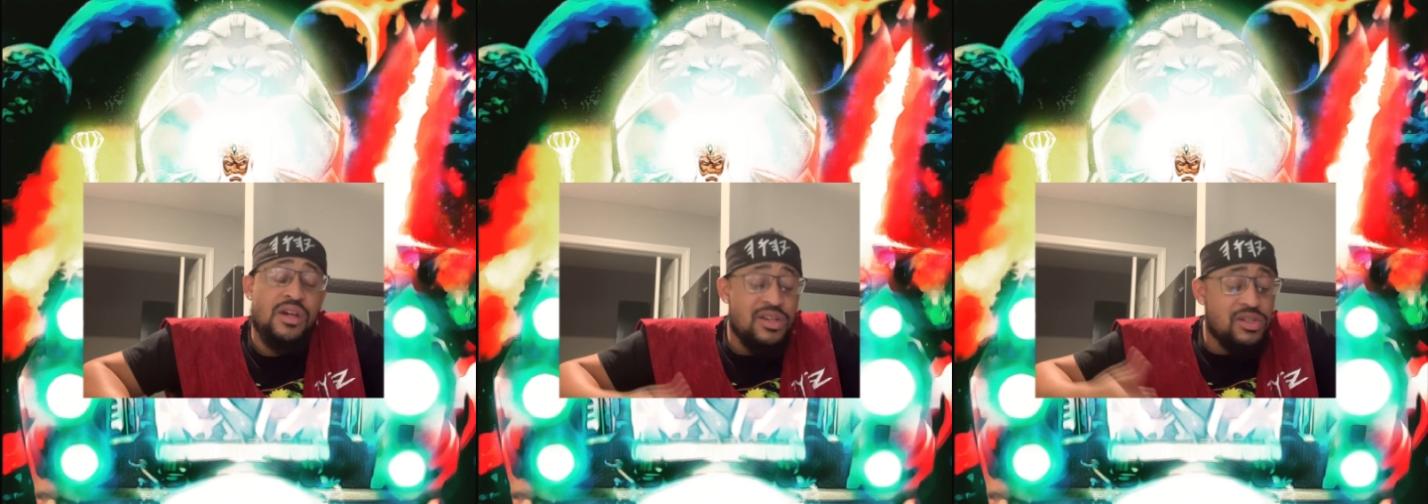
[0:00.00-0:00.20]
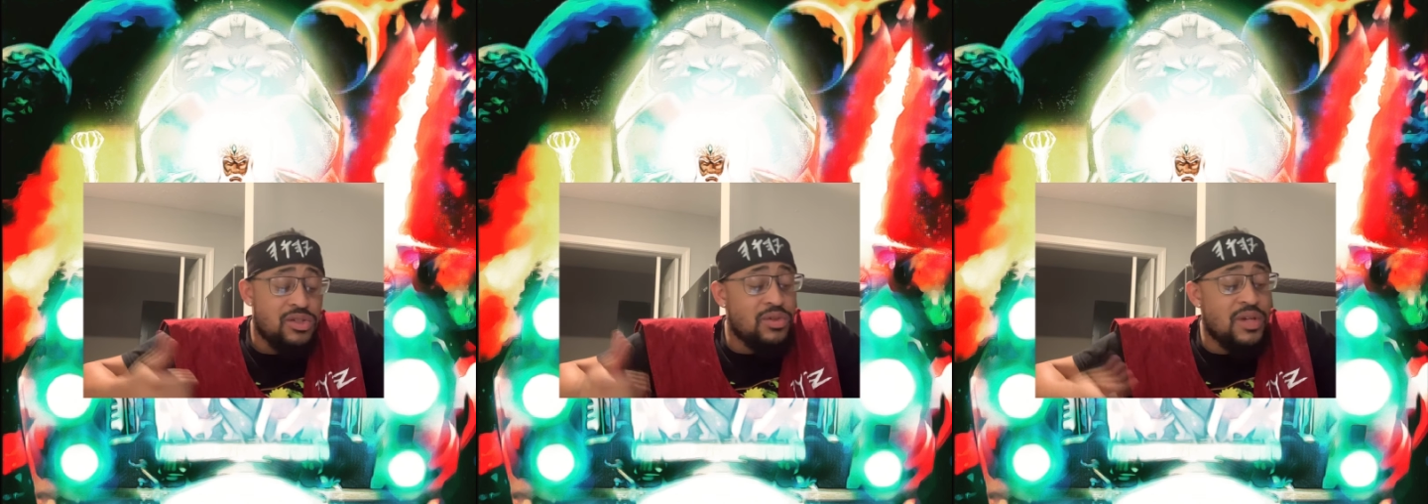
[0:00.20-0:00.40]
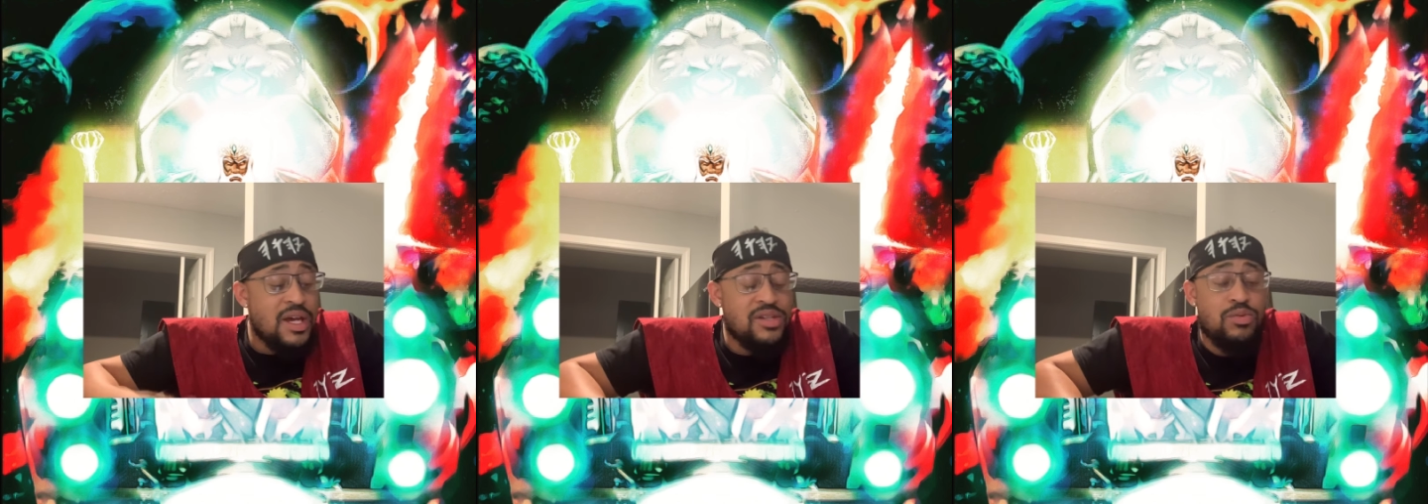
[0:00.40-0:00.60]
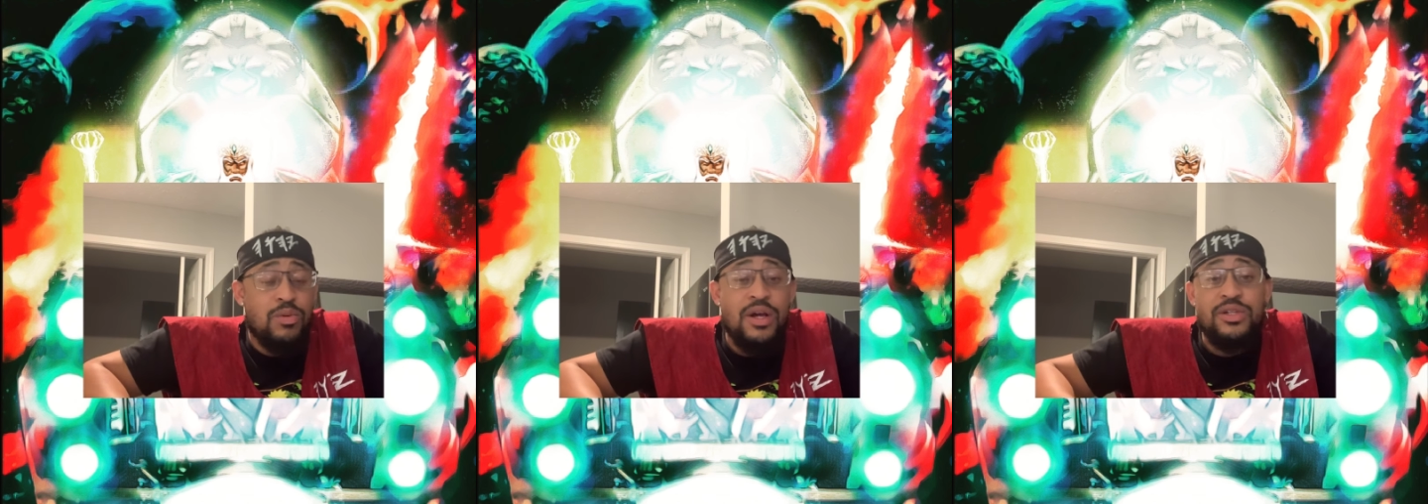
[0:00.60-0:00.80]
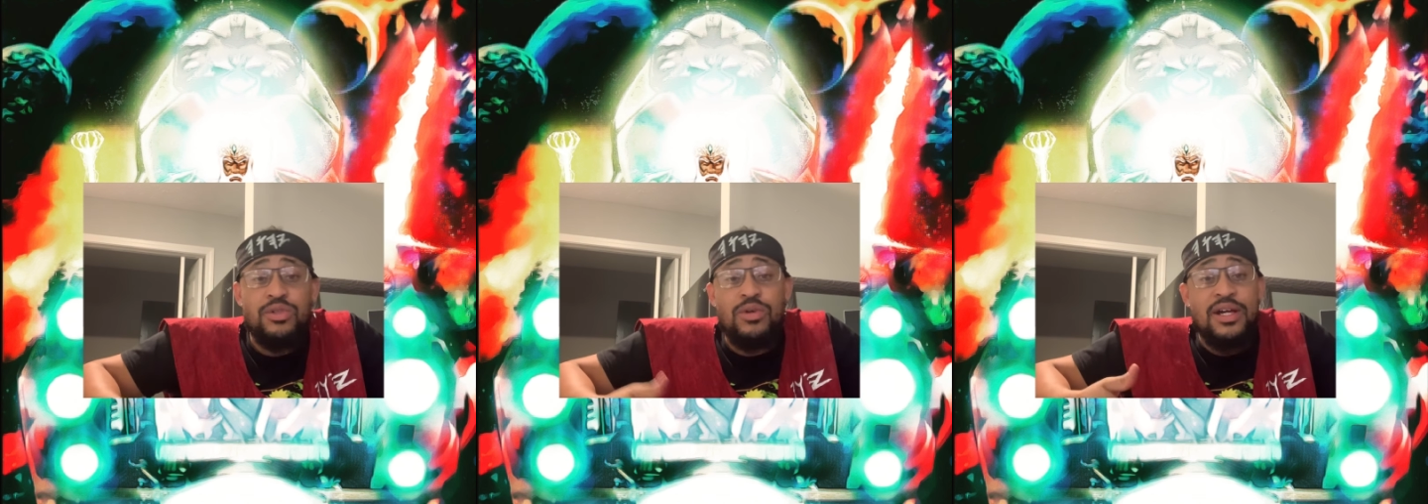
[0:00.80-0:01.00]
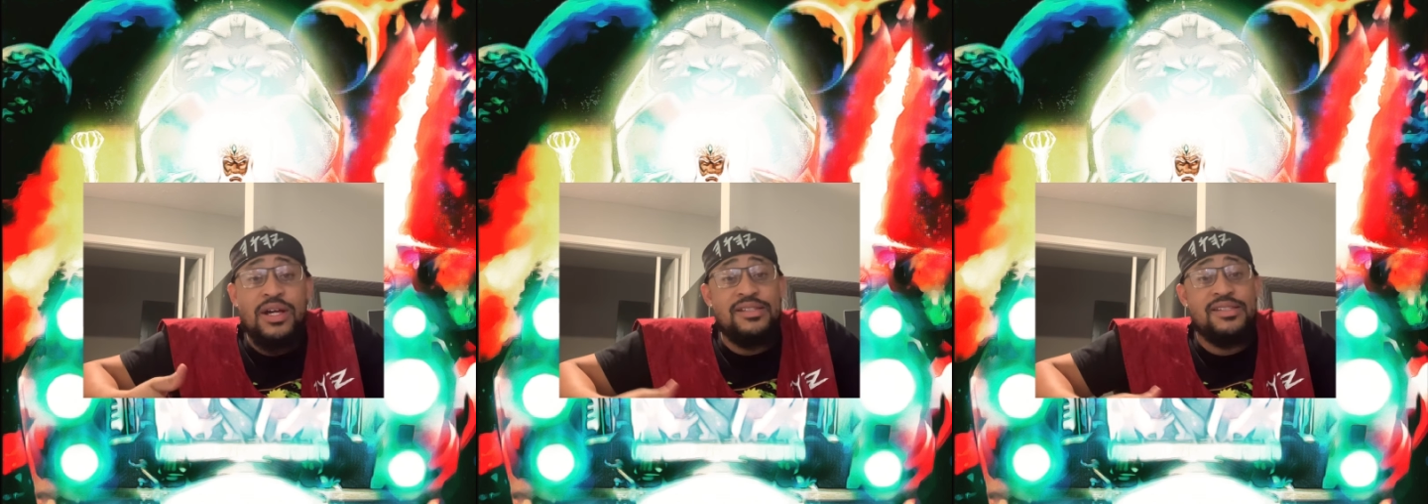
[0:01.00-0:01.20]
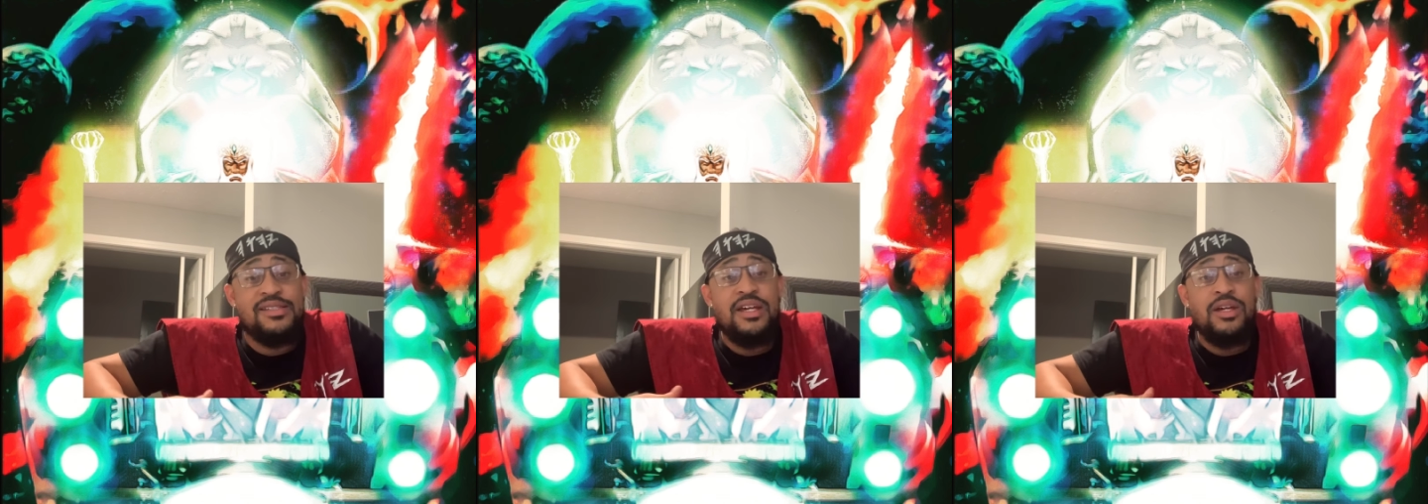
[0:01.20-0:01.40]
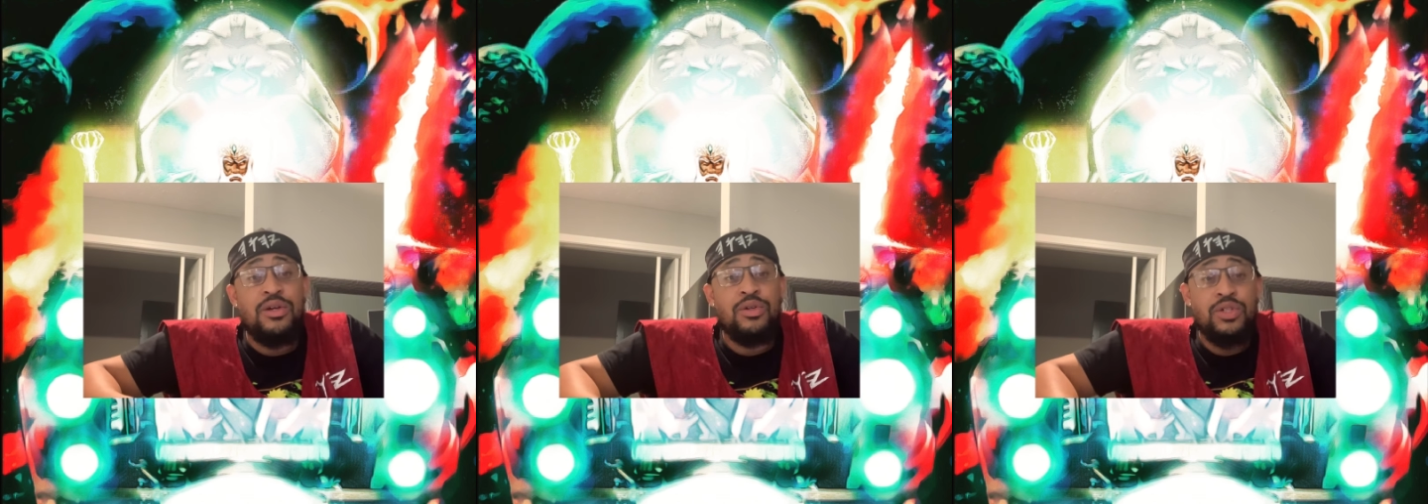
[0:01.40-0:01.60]
So that's why you got to
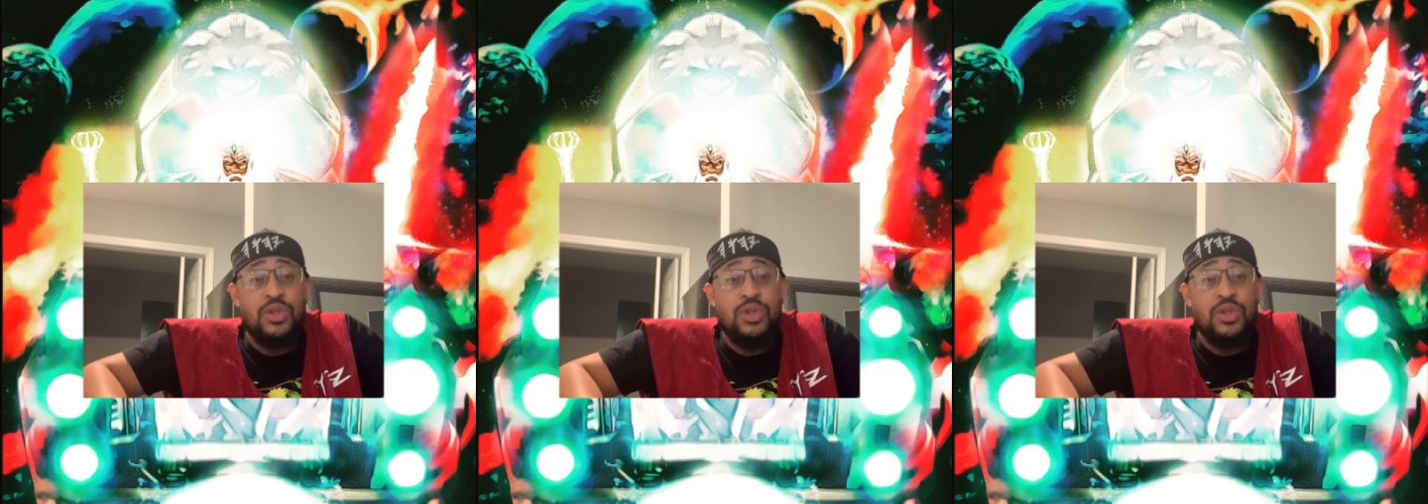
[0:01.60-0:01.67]
stay on